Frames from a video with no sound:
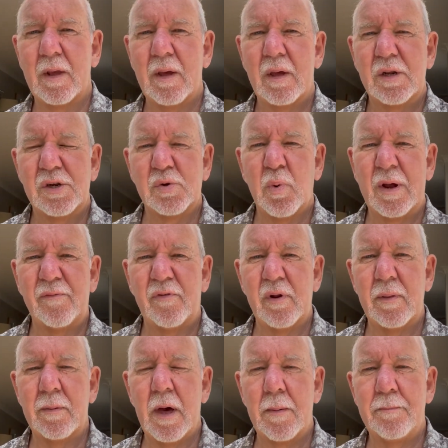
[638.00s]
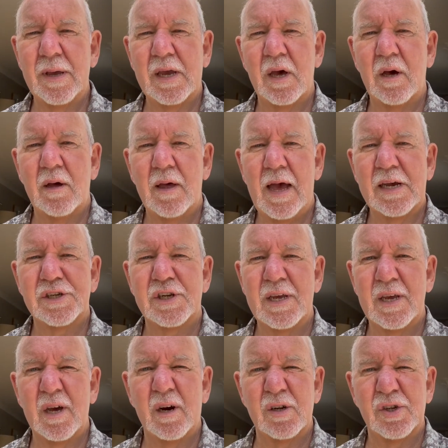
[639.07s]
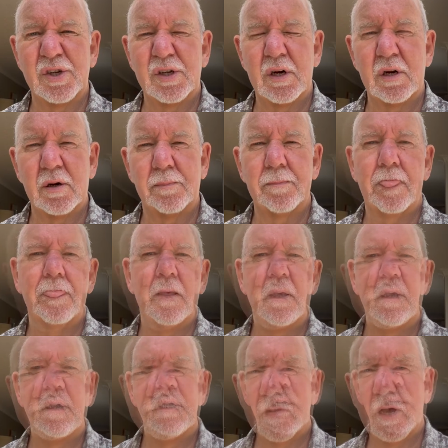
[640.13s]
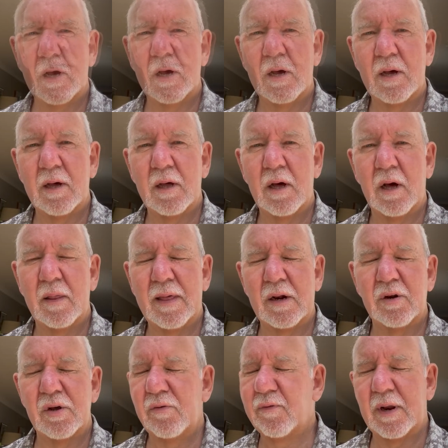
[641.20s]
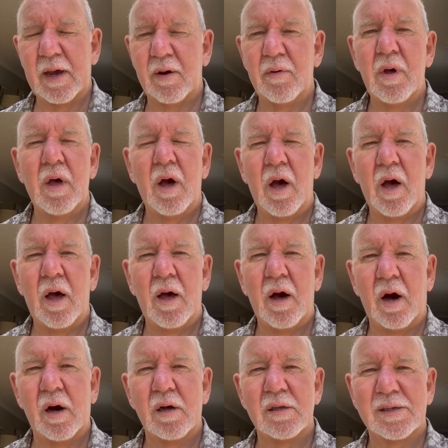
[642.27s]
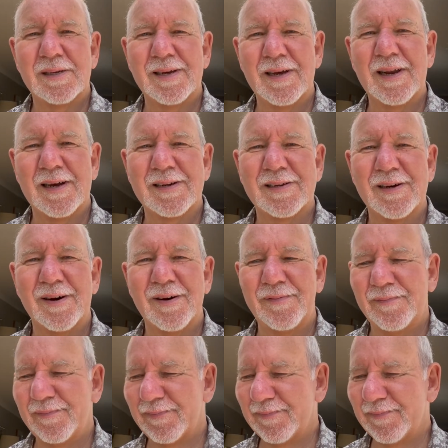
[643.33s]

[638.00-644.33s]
Just waiting for a bigger SD card to turn up. That'll do for now. I'll see you next time.